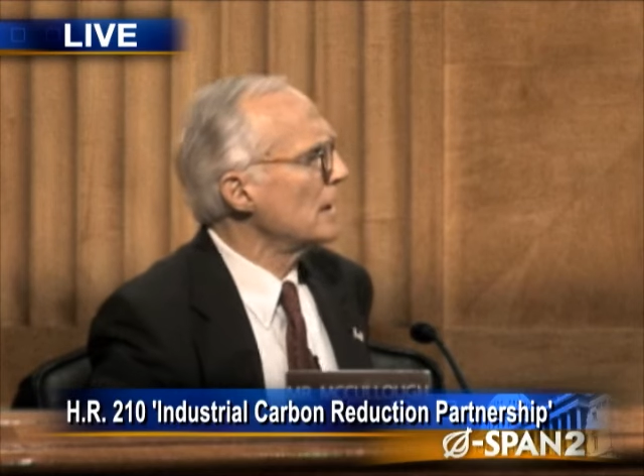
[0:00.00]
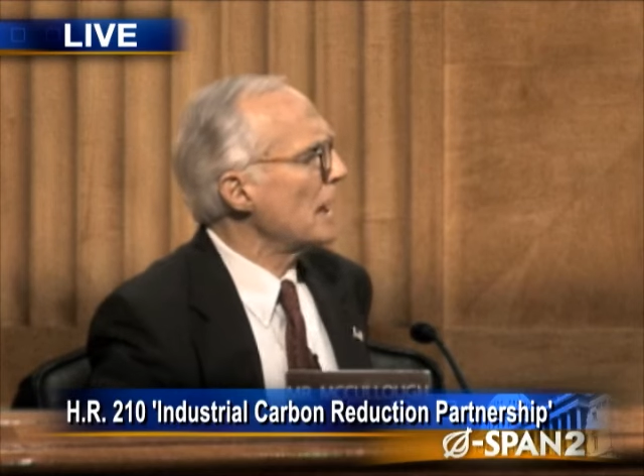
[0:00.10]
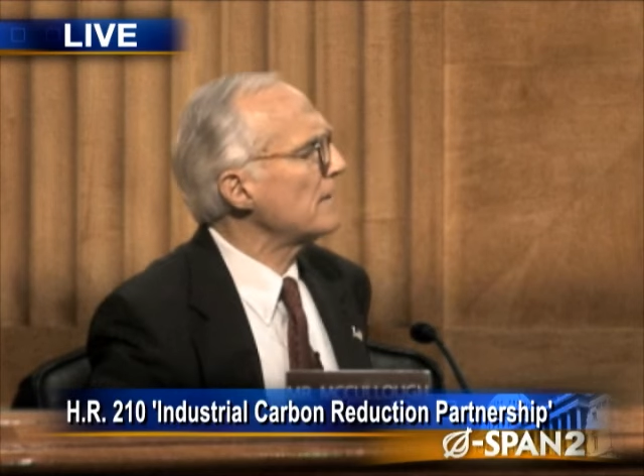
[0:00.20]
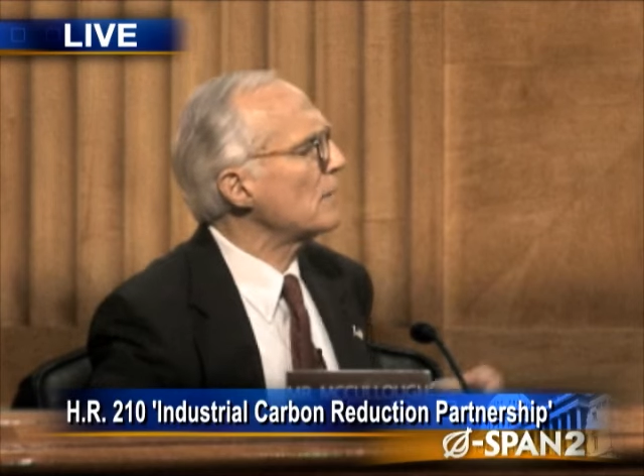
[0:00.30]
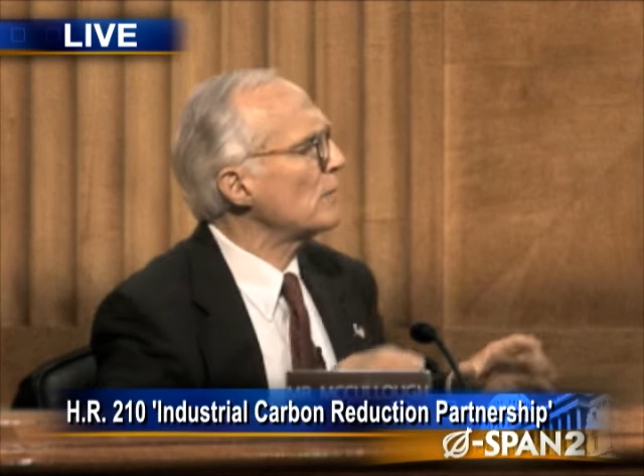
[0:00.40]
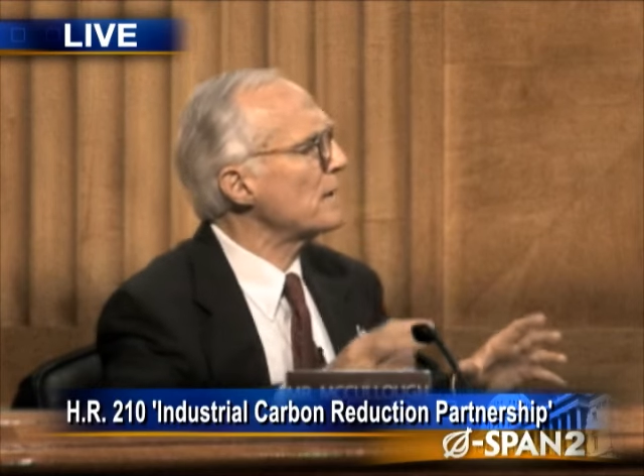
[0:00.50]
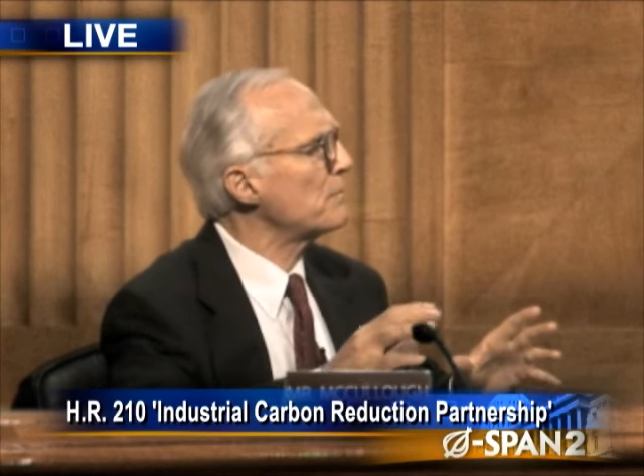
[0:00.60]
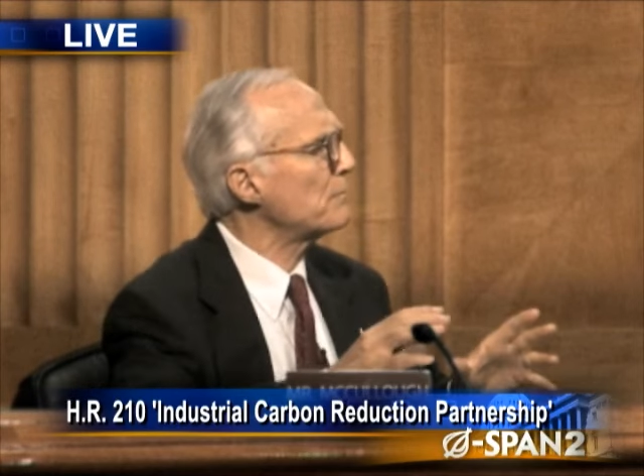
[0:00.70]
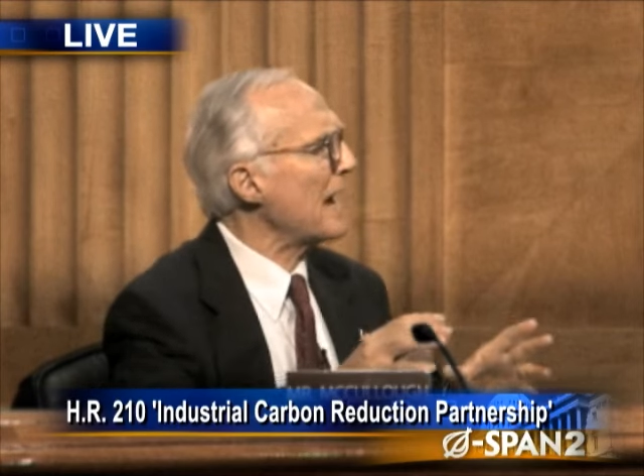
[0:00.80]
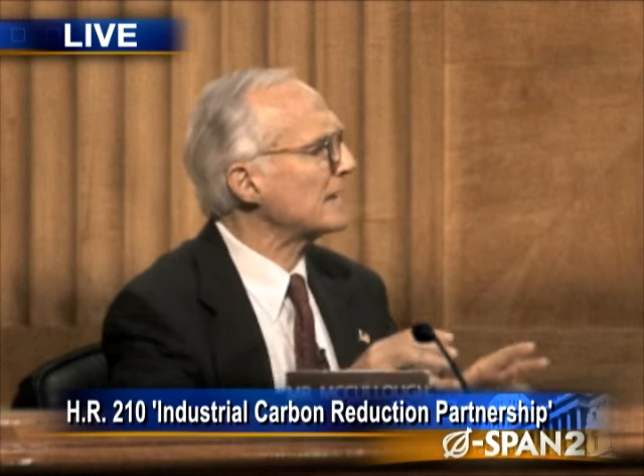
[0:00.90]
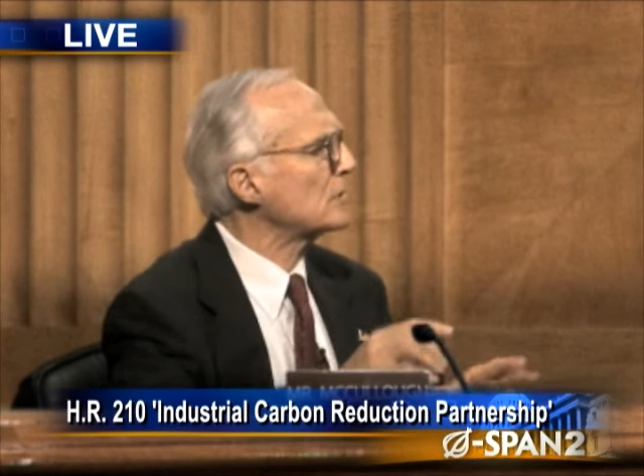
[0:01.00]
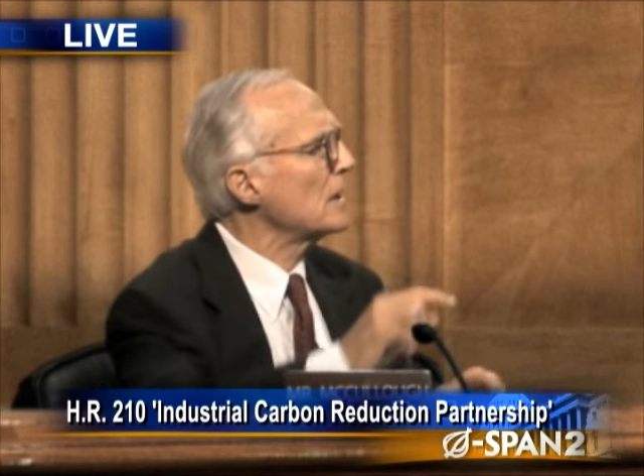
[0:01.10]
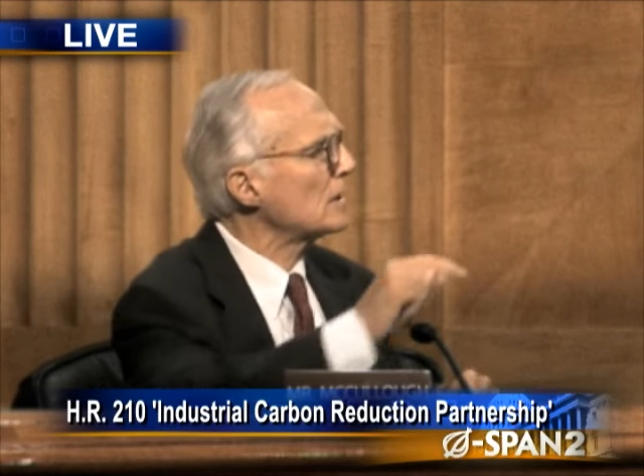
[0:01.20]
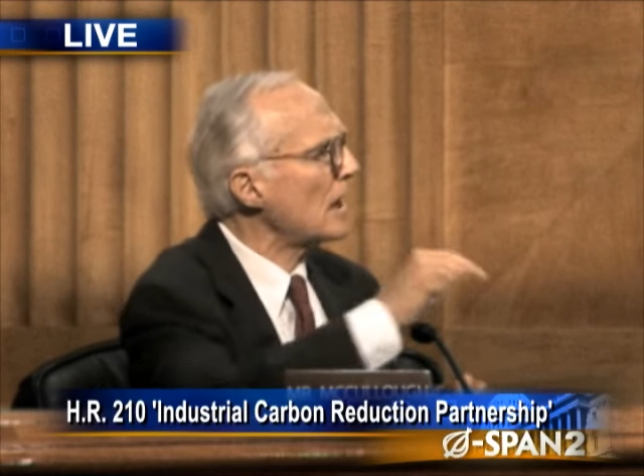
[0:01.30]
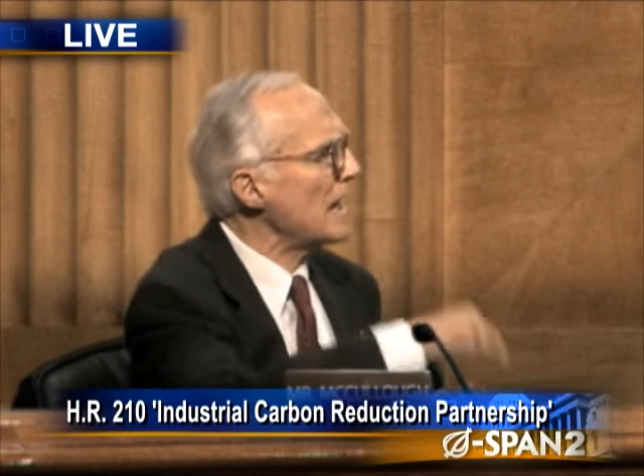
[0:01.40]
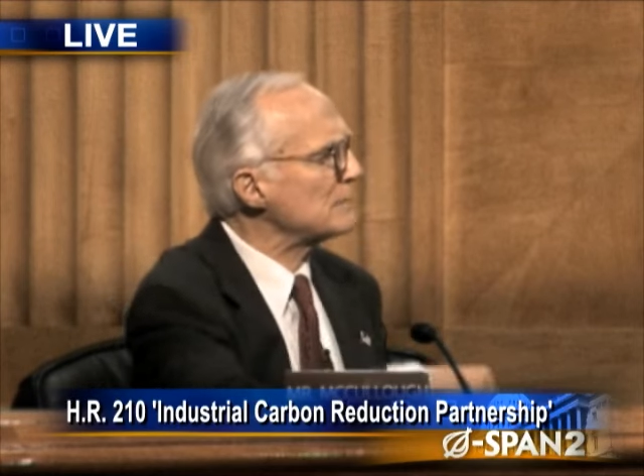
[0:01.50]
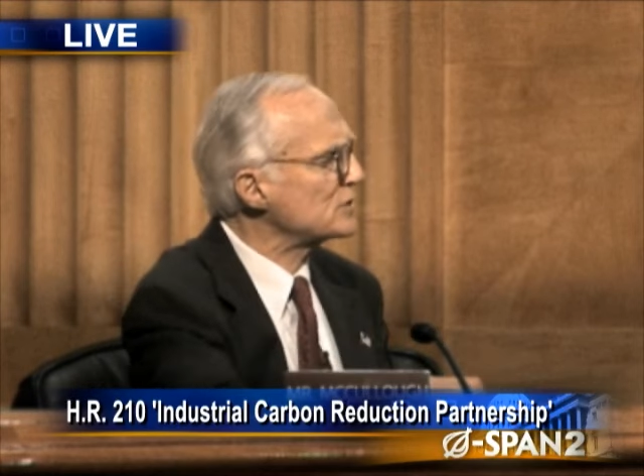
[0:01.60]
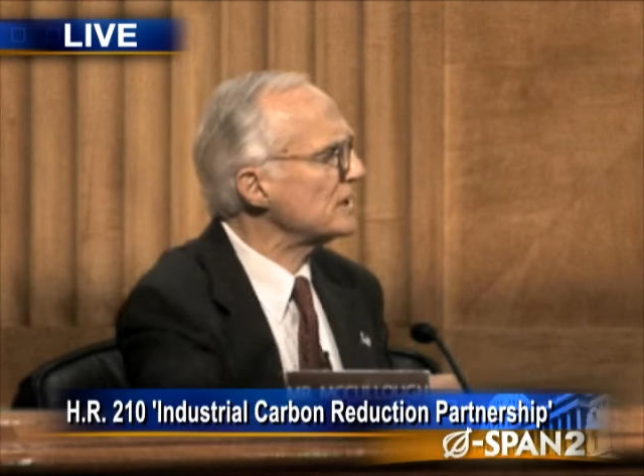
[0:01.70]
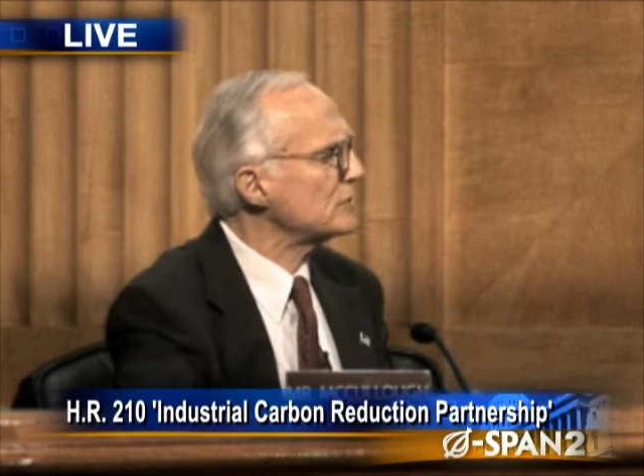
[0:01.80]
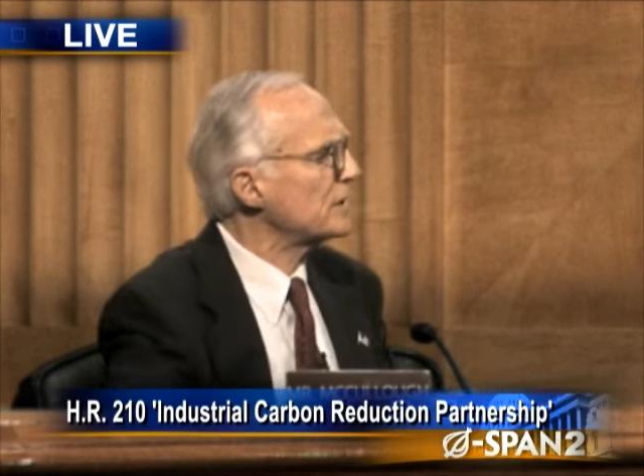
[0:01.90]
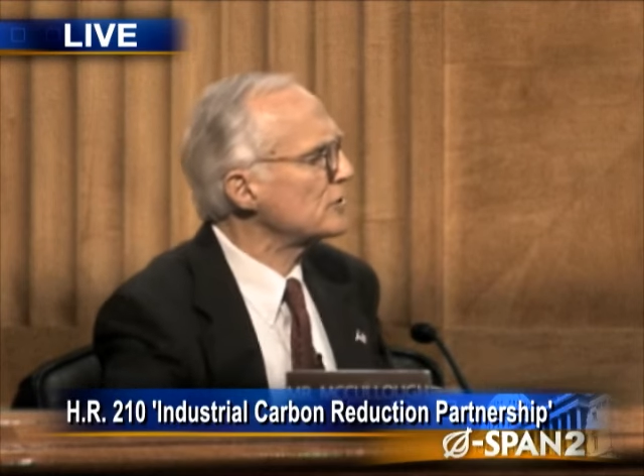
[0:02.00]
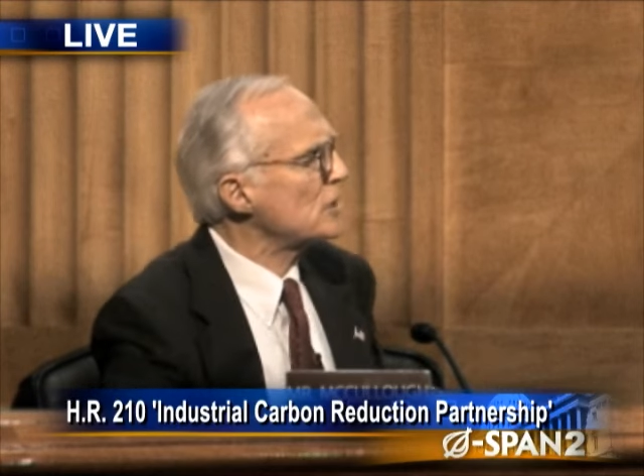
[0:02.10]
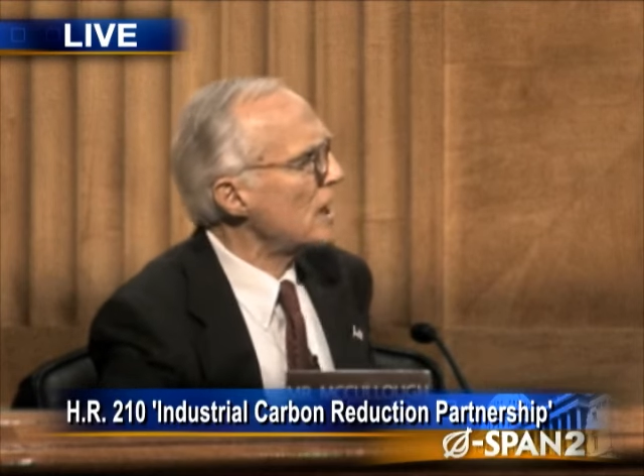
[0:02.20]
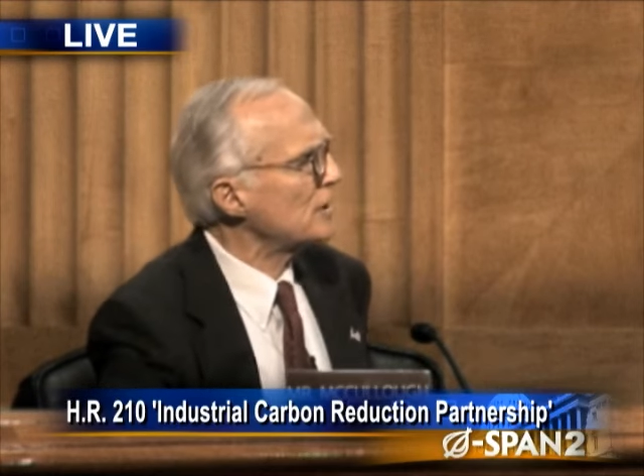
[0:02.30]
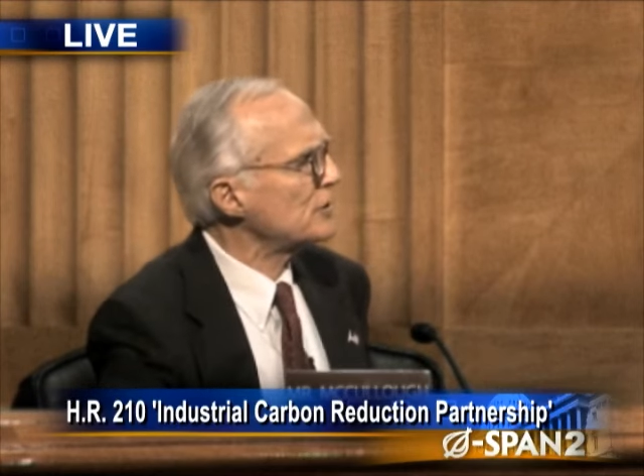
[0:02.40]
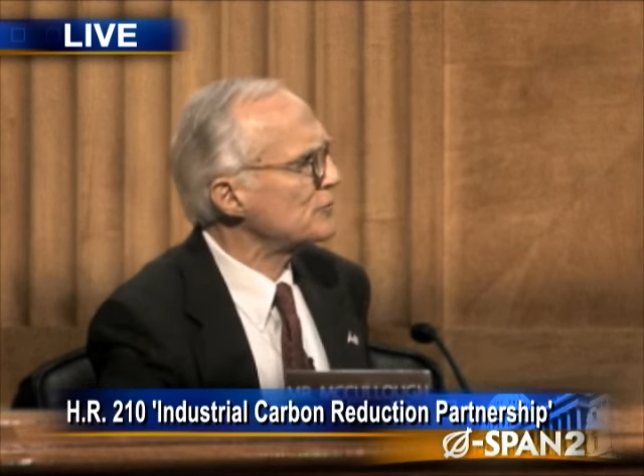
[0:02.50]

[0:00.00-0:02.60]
And then when the bat climbs into the jar to